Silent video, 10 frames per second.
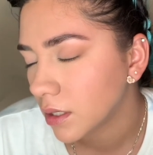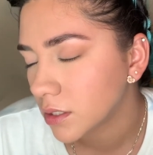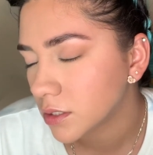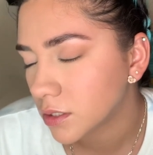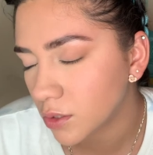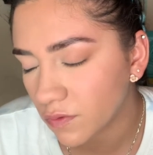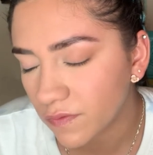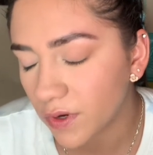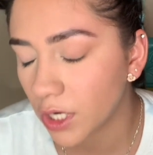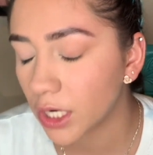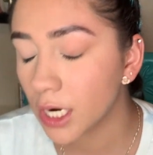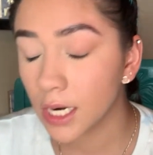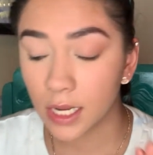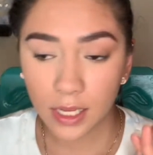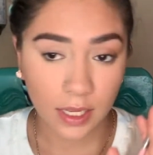So far,
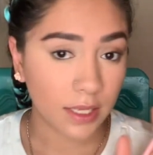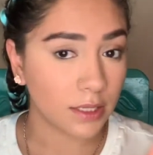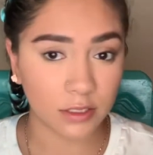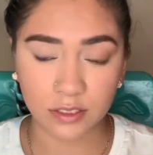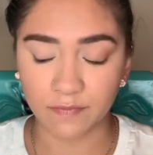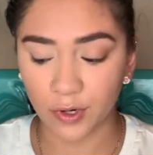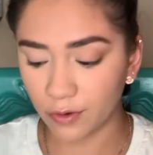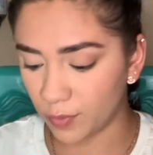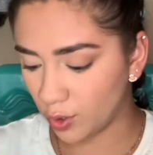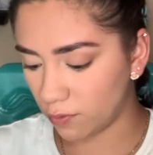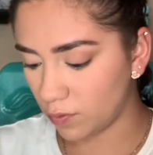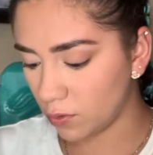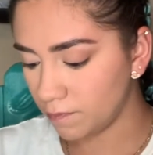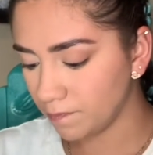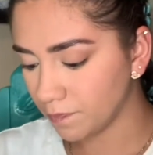looks very beautiful.
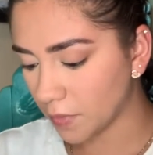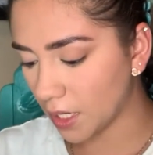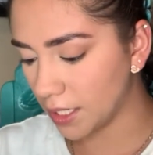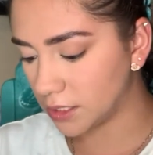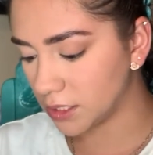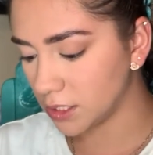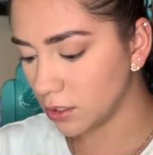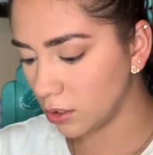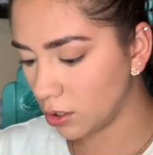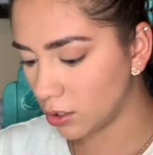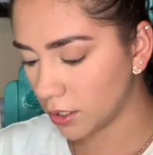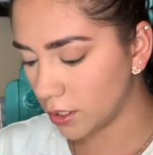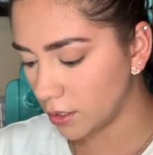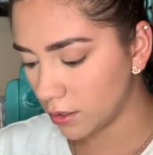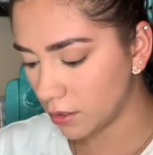It doesn't look
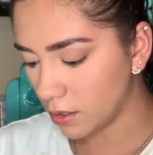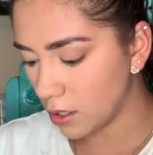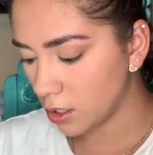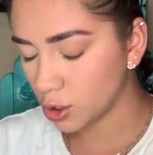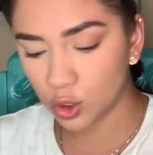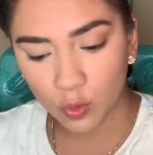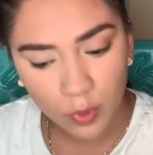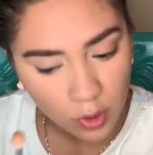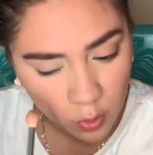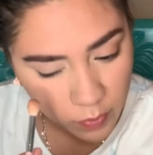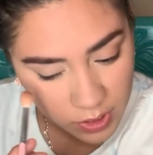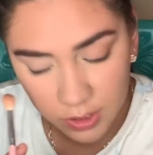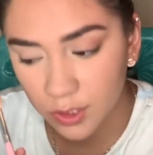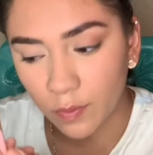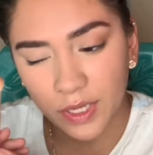super luminous
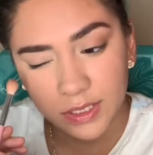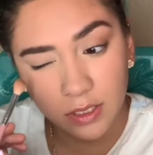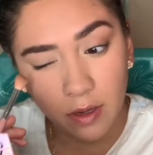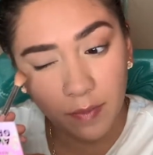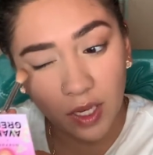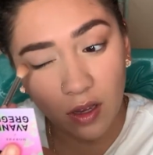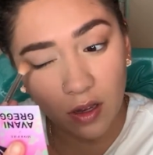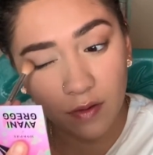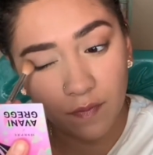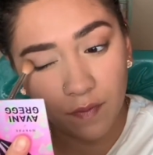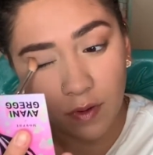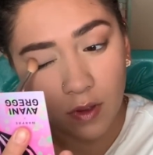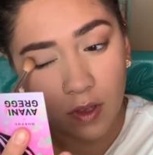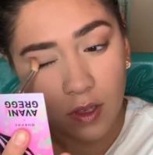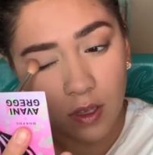the way it's coming off
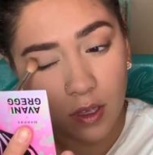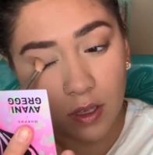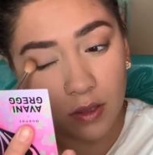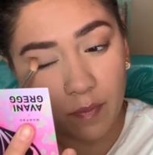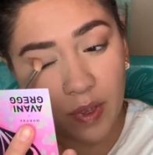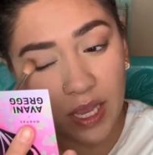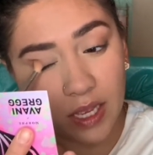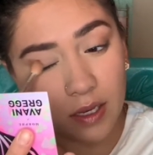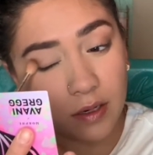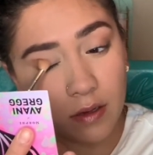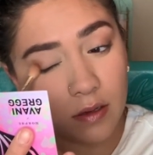in the pan.